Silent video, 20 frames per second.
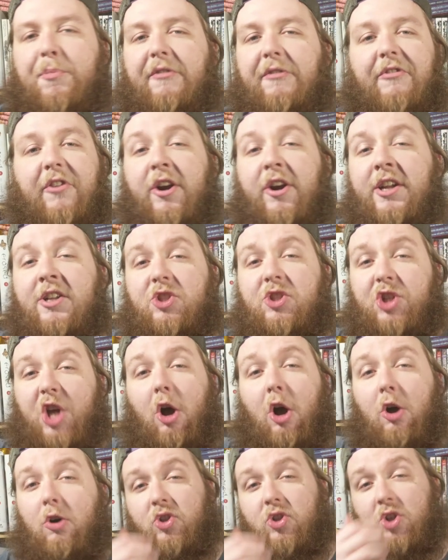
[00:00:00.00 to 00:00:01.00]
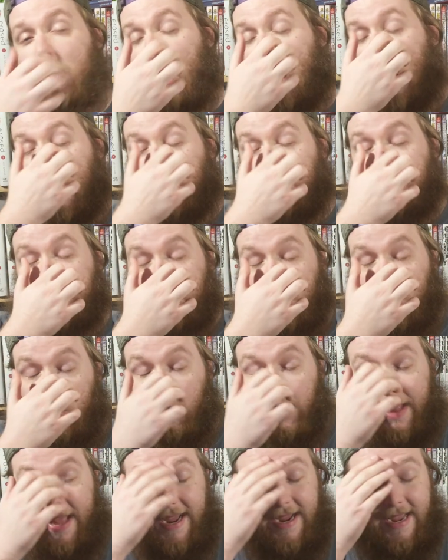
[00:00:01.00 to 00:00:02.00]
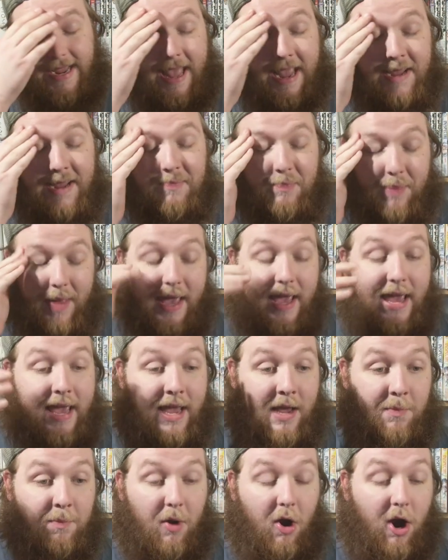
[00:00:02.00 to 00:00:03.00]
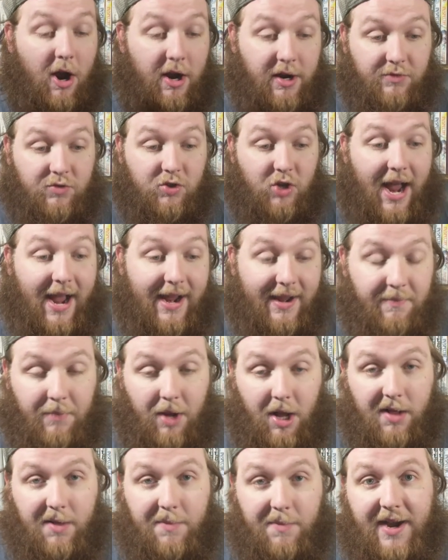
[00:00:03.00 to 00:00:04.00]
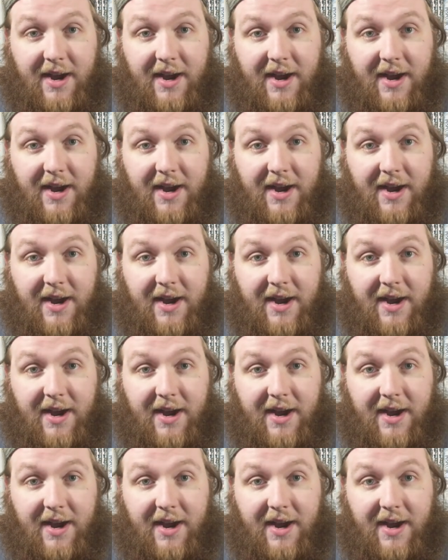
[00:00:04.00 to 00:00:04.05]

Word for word: The perverted jokes are also like a big part of Dragon Ball,